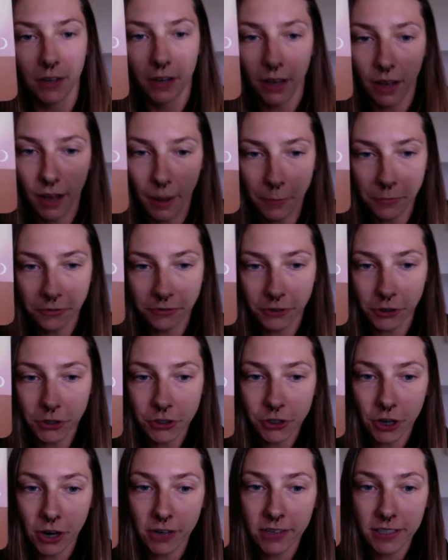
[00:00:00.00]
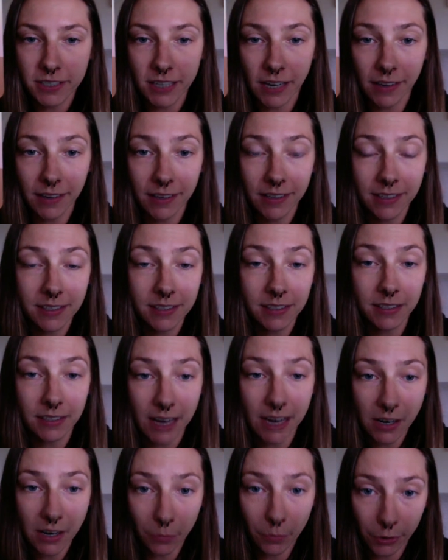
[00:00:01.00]
Um, first card is telling us to
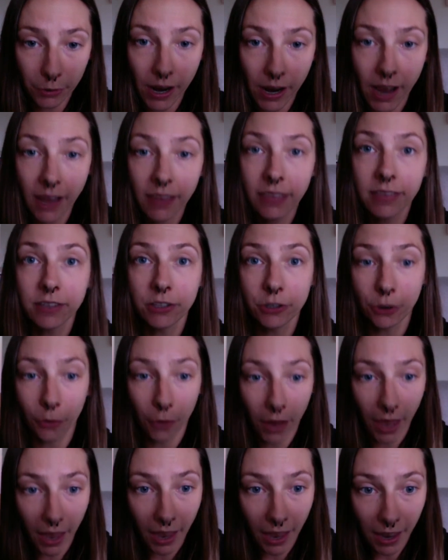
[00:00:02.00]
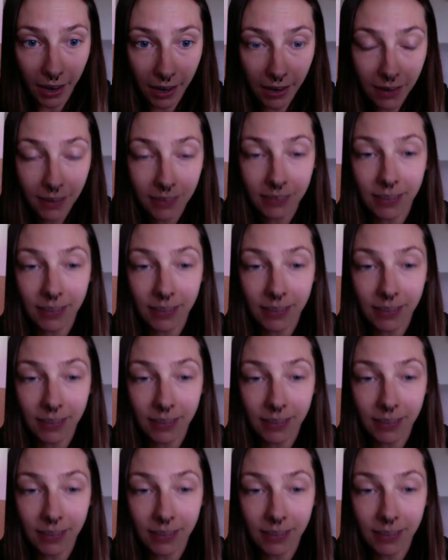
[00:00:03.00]
take a breath. It's okay.